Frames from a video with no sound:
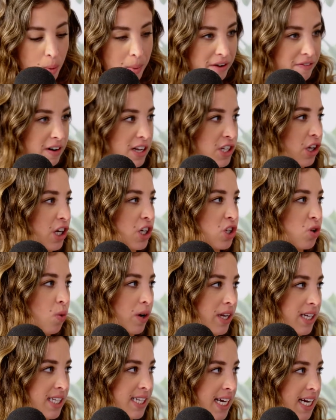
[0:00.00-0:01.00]
my friends are like
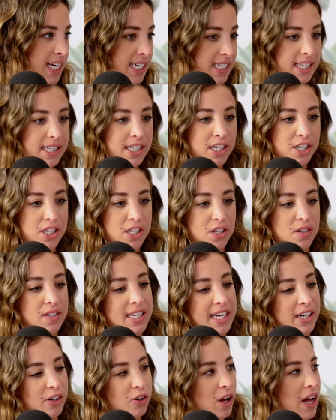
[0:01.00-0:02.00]
26 and they're still
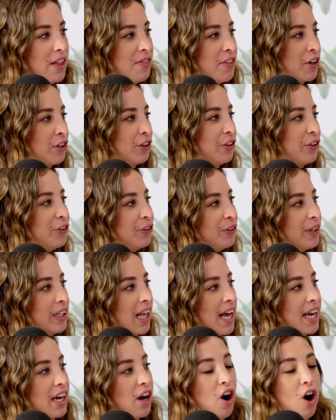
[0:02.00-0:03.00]
single and they're literally
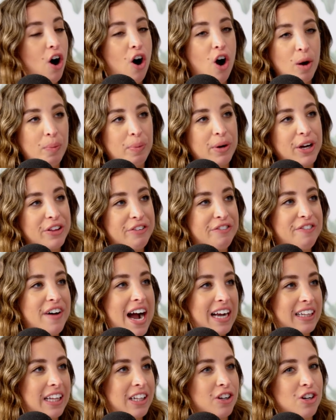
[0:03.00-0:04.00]
like harping on the
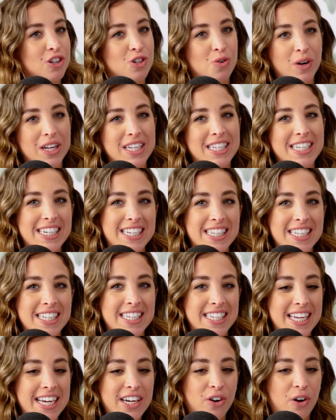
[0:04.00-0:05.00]
fact that they're 26 and
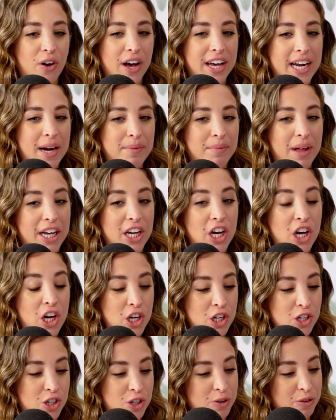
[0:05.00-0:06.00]
single. And I'm like,
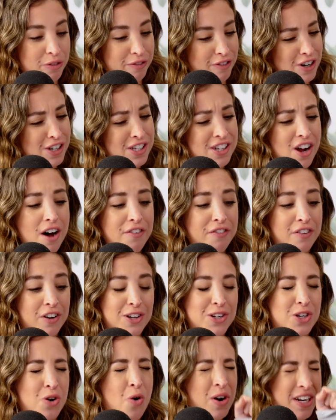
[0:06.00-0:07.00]
dude, first off,
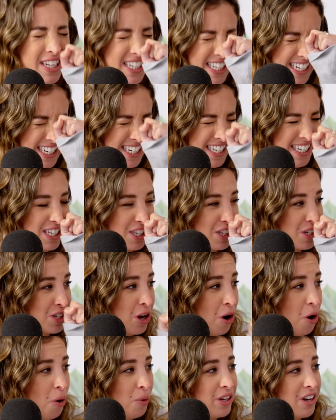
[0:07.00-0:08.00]
26 is
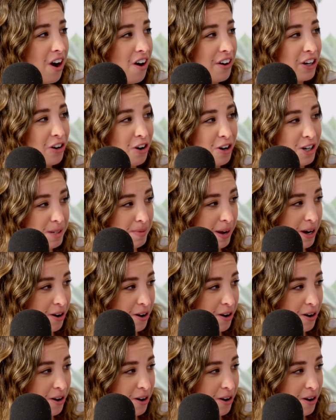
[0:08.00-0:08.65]
so young, it hurts my